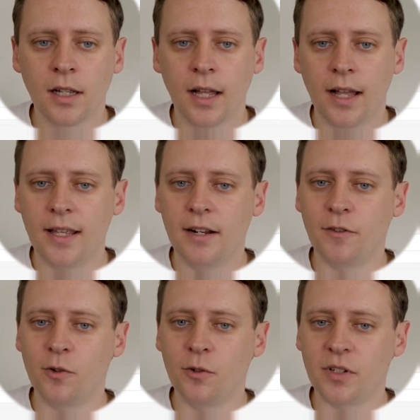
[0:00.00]
And then of
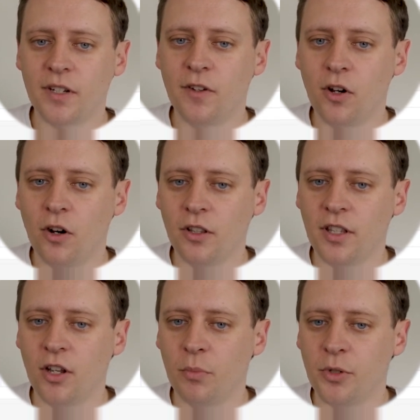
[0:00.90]
course I've got
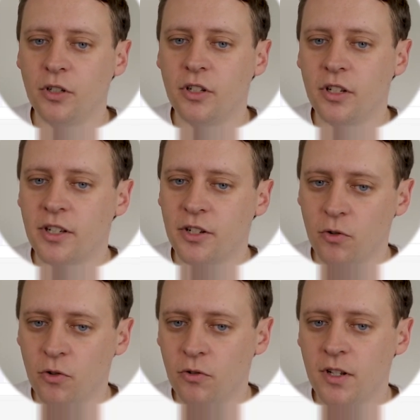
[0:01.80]
the option to
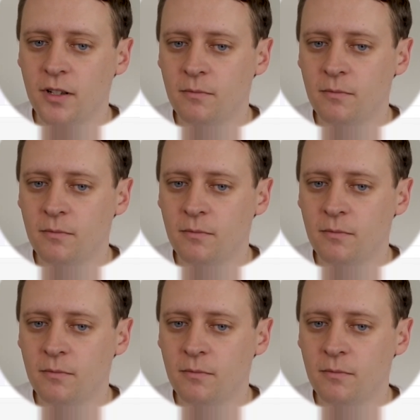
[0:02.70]
sort.